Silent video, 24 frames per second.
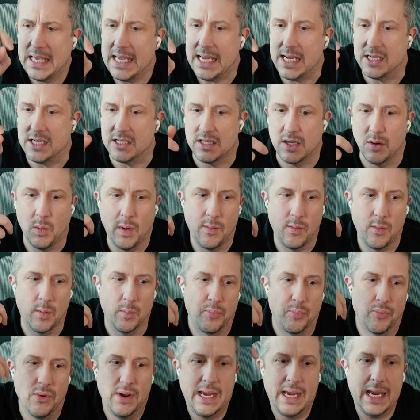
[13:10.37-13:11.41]
piece that we were
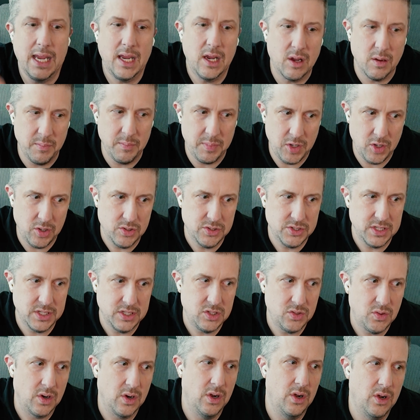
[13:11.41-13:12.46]
bringing computers
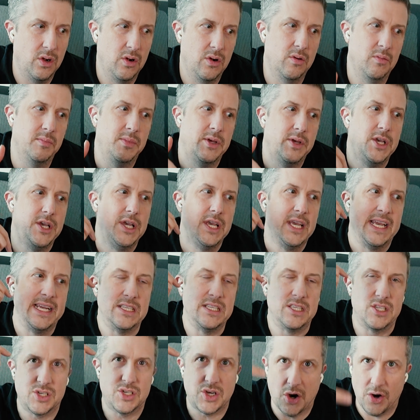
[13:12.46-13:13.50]
into our home.
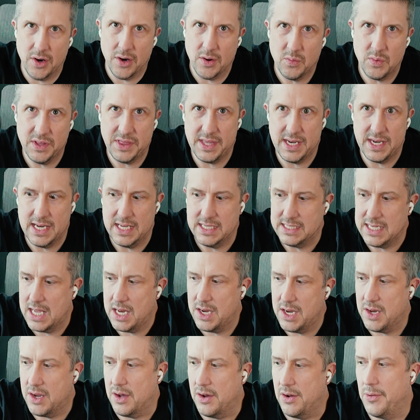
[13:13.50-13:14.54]
It started with the
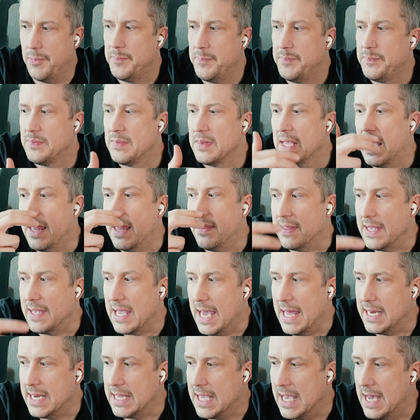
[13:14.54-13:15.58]
Nintendo and the
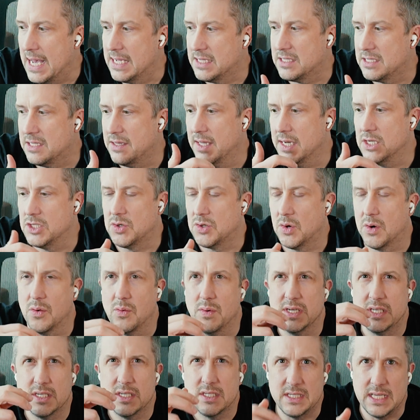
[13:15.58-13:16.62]
NES, and then it sort of
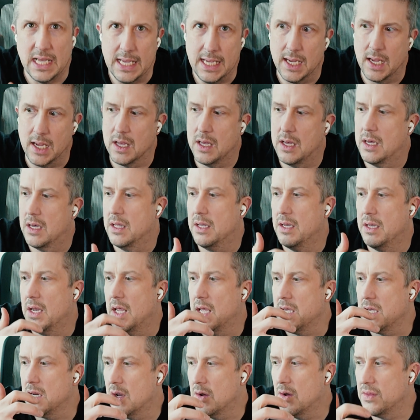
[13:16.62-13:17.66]
went to Sega and
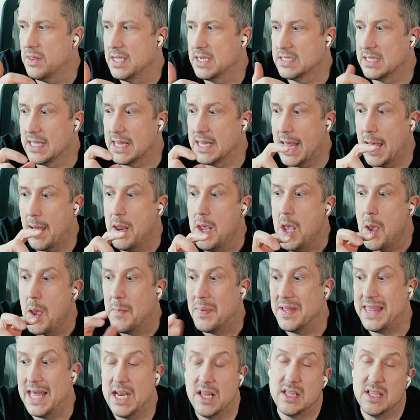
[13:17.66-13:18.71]
and things like that.
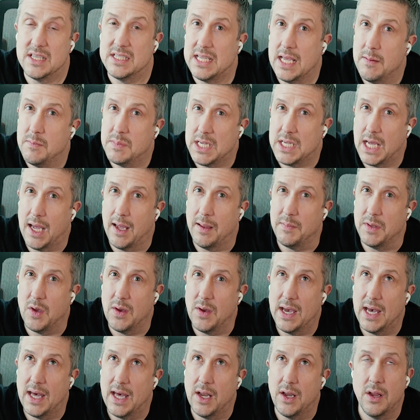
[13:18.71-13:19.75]
But then at the same time, you
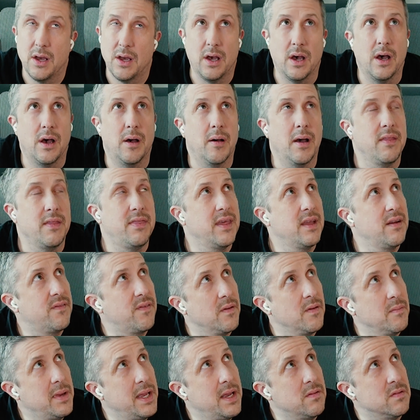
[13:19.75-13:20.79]
had I think
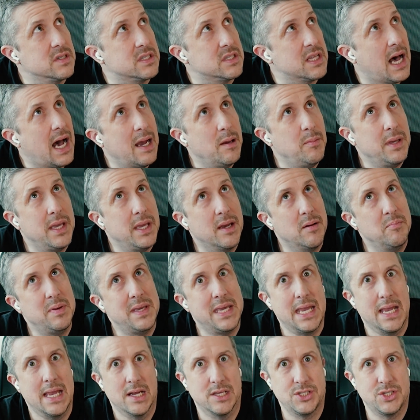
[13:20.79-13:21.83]
for me it was the IBM
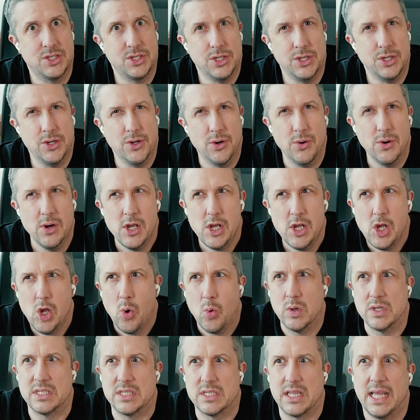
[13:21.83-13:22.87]
PS2
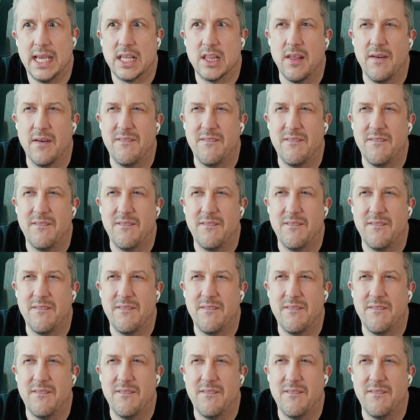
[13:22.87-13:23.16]
was like the